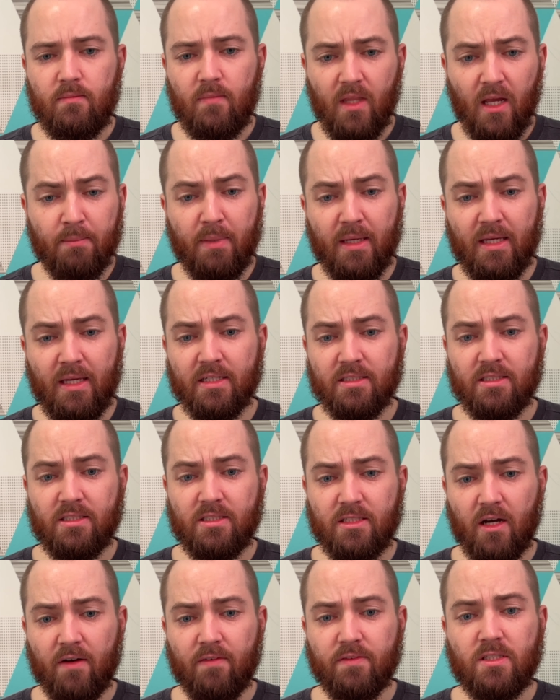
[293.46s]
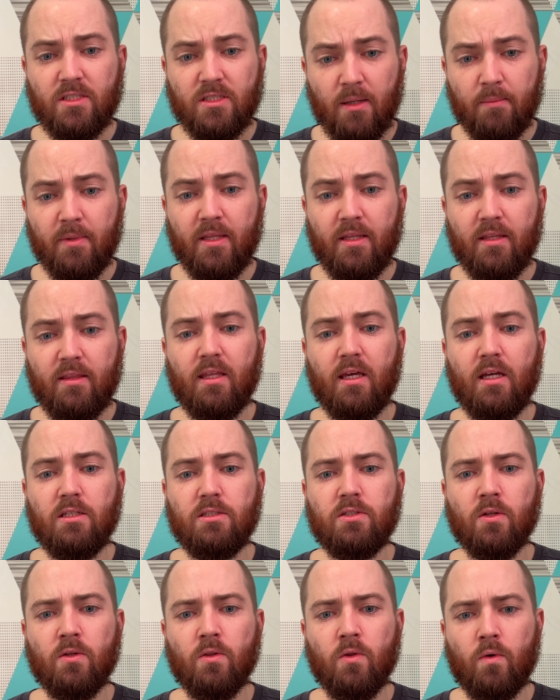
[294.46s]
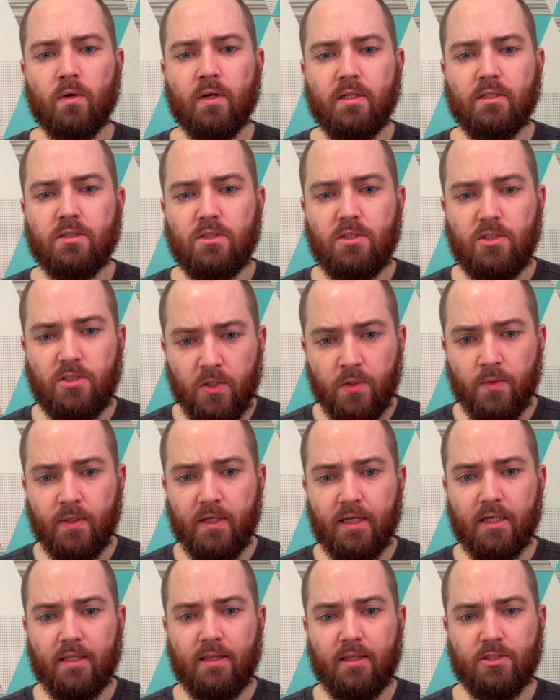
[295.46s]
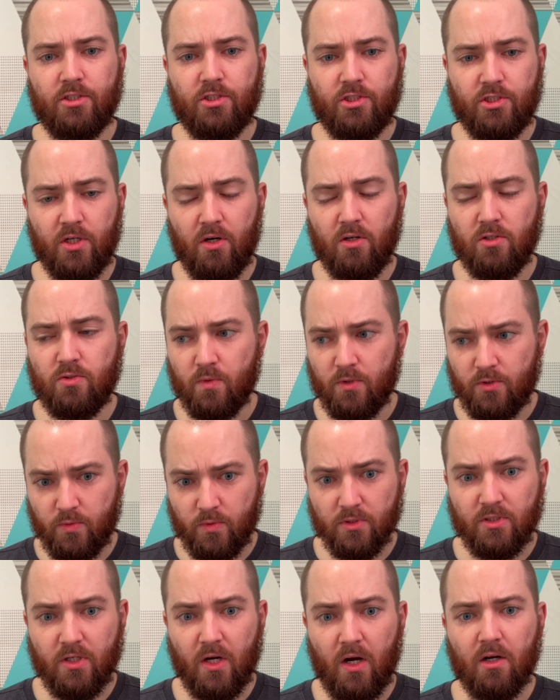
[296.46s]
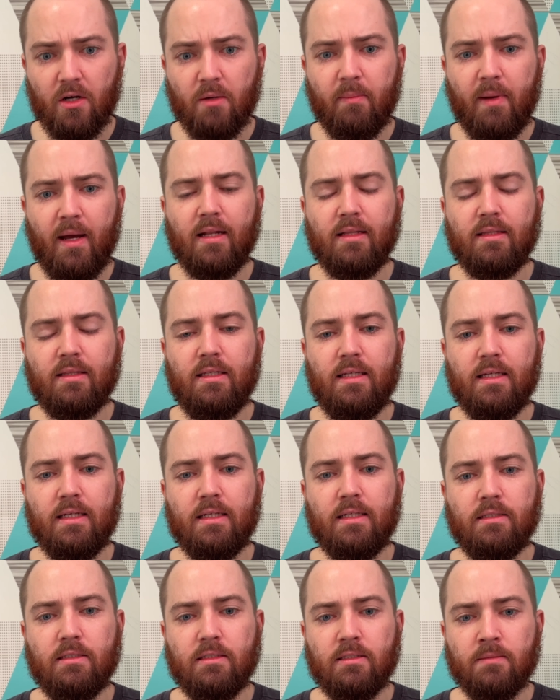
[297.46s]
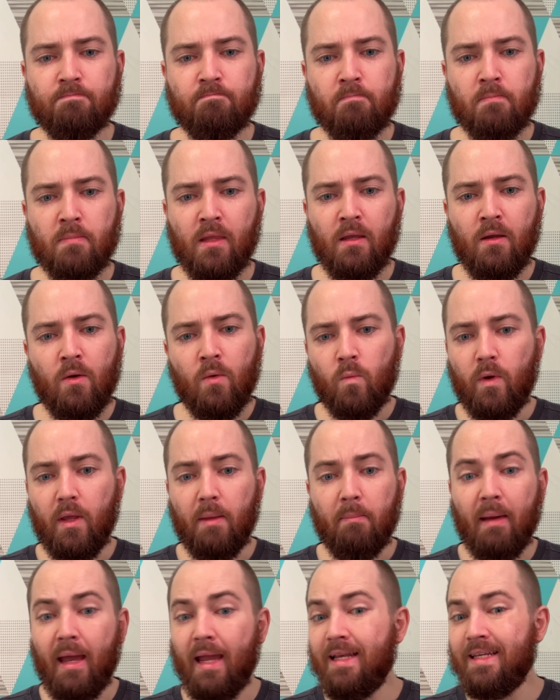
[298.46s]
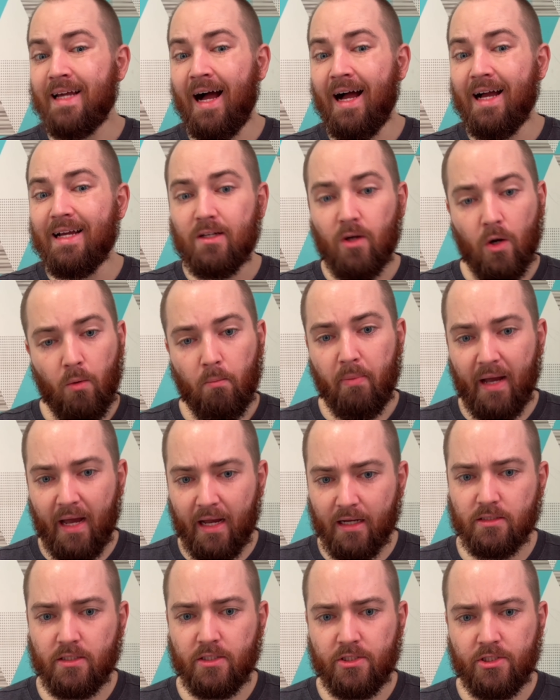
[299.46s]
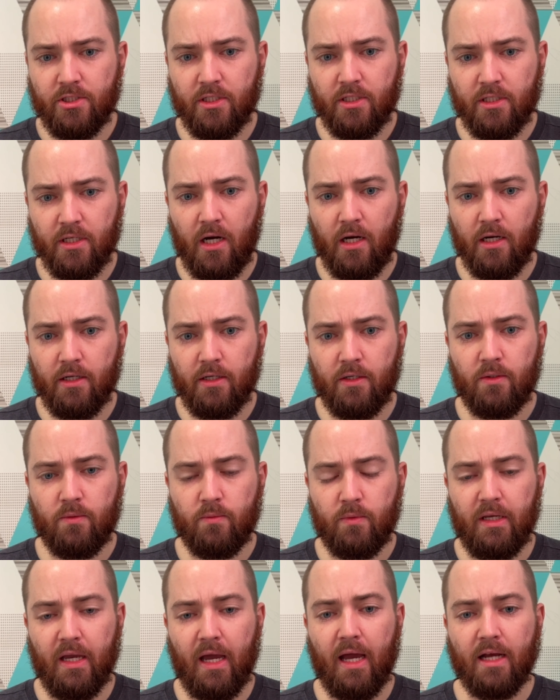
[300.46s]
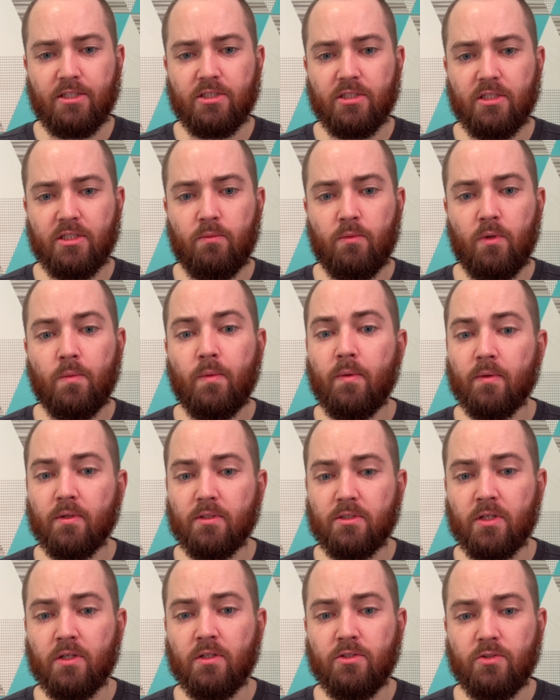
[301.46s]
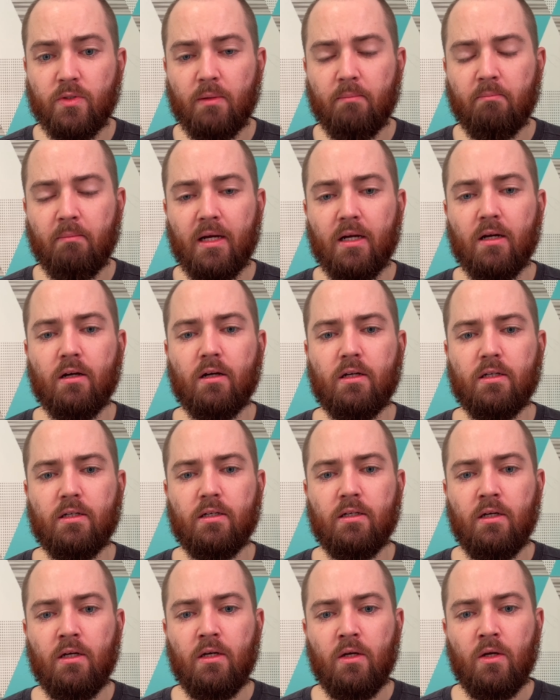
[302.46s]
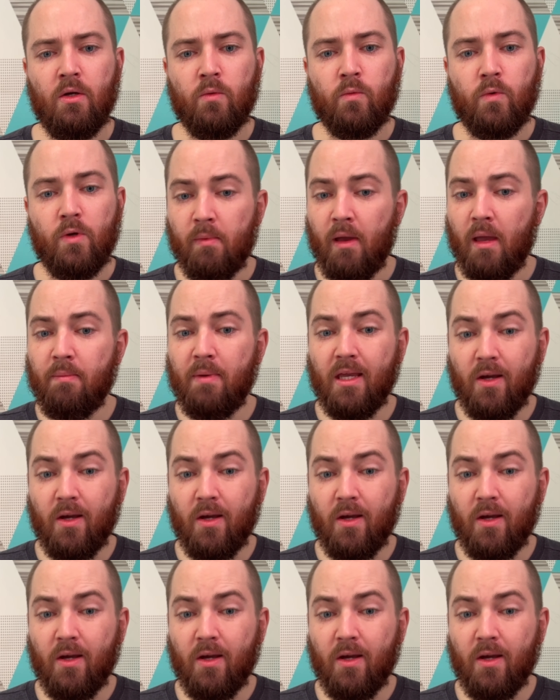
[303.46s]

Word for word: and because of some of the things the Lord is doing in this church, which we'll talk about at the end, we may not go back to Chicago. We actually, when we return to America, we may be